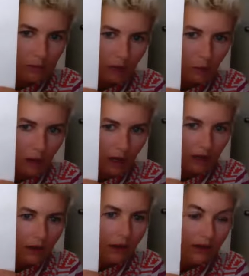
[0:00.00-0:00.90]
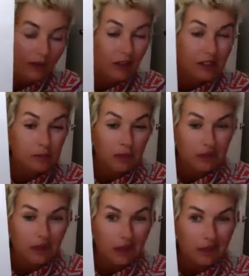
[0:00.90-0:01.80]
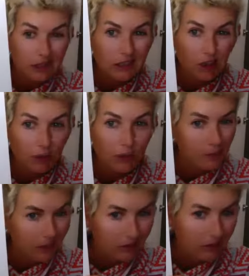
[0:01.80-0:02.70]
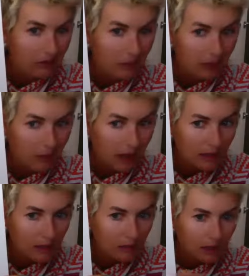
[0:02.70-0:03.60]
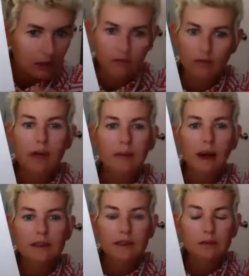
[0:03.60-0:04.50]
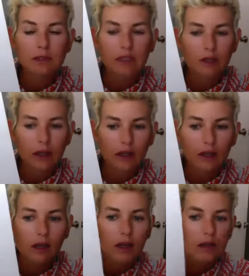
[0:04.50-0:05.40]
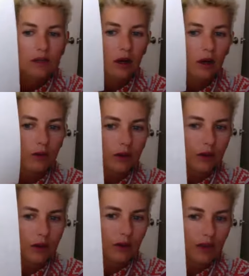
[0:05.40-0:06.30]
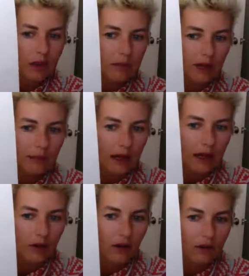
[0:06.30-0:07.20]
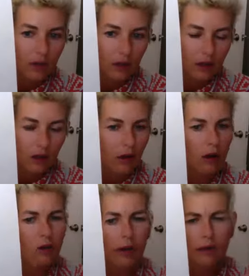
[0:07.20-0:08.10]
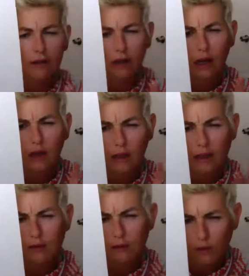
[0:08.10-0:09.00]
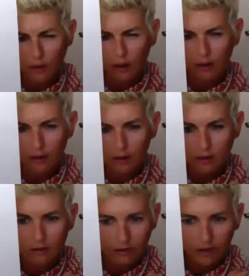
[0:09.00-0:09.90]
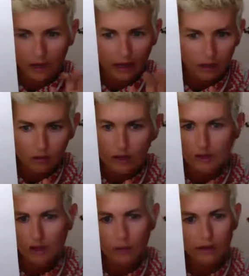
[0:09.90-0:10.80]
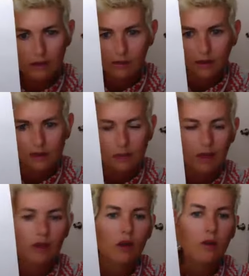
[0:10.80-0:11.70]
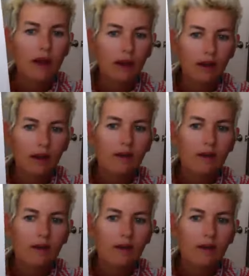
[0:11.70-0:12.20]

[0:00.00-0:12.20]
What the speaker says: per one, could this person actually go premier this month possibly? They possibly could. So, keep that in mind. You never want to go, oh, wait, I only need 4. Forget it. You guys can wait till next month. No way.